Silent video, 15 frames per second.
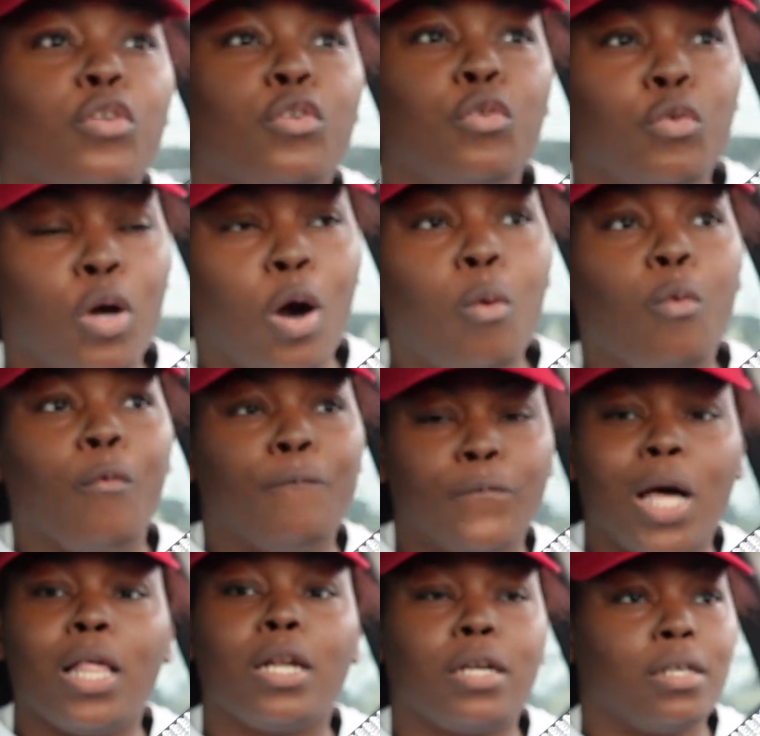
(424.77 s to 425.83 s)
you gonna
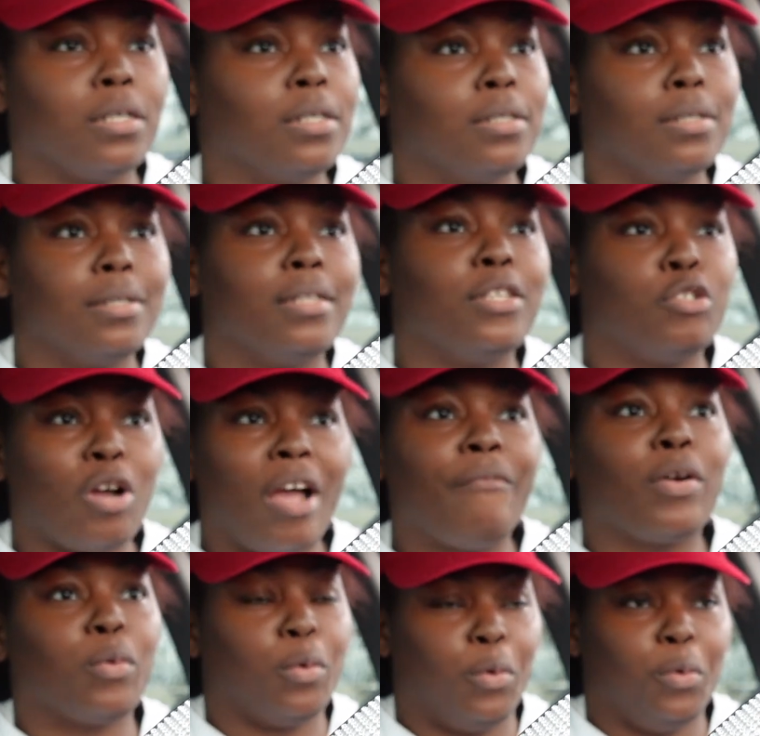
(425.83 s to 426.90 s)
follow the, the
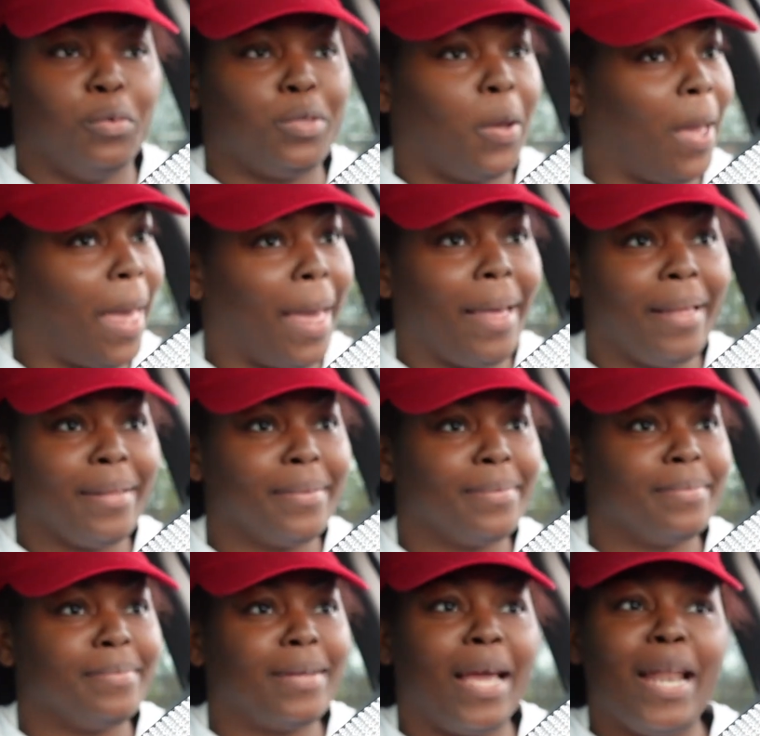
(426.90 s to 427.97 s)
traffic rules, okay?
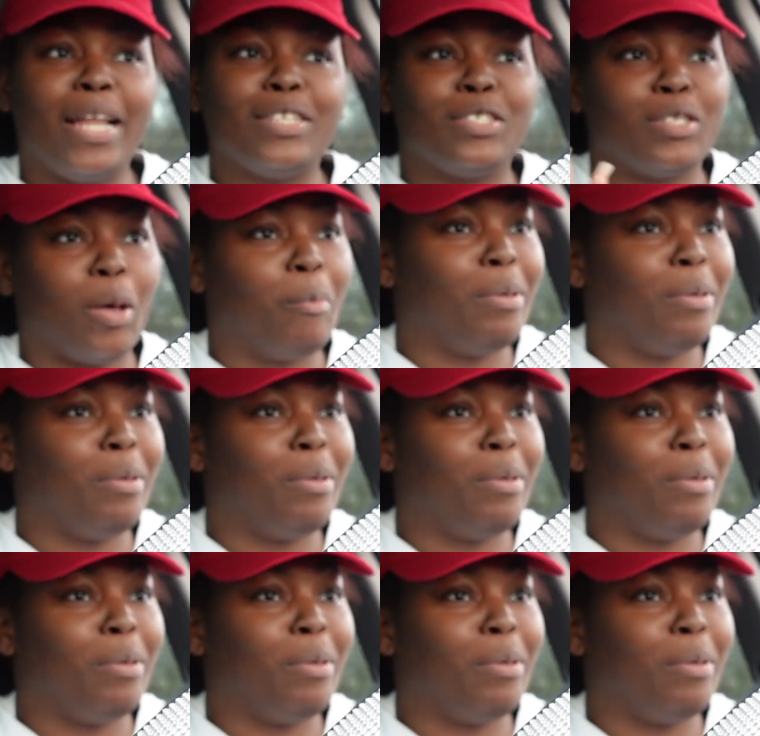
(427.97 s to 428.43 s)
And that's just on